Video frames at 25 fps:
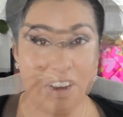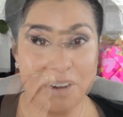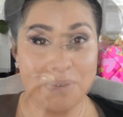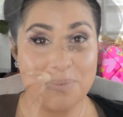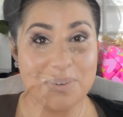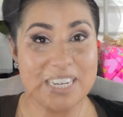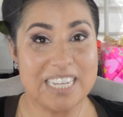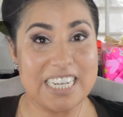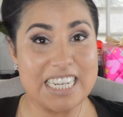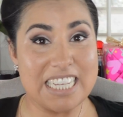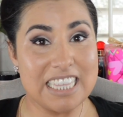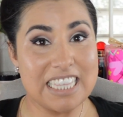
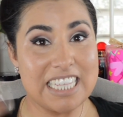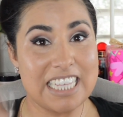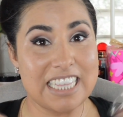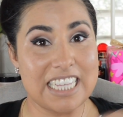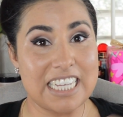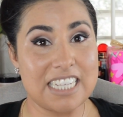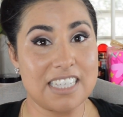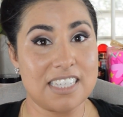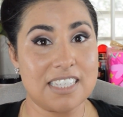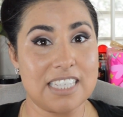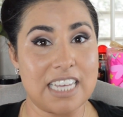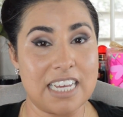We're gonna let
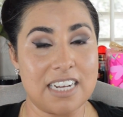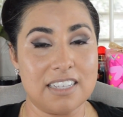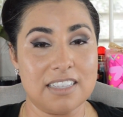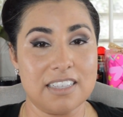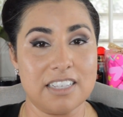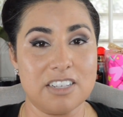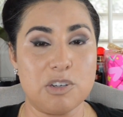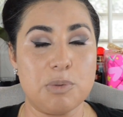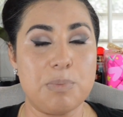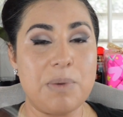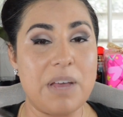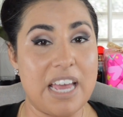that set a
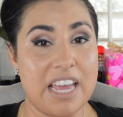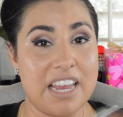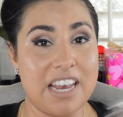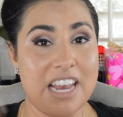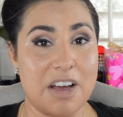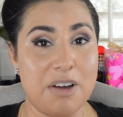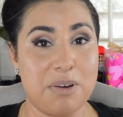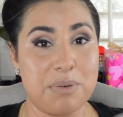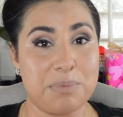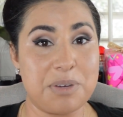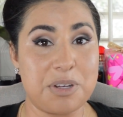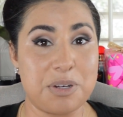little bit, and
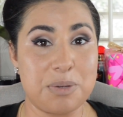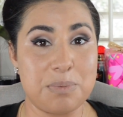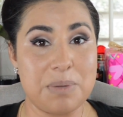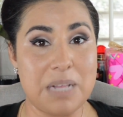now I'm gonna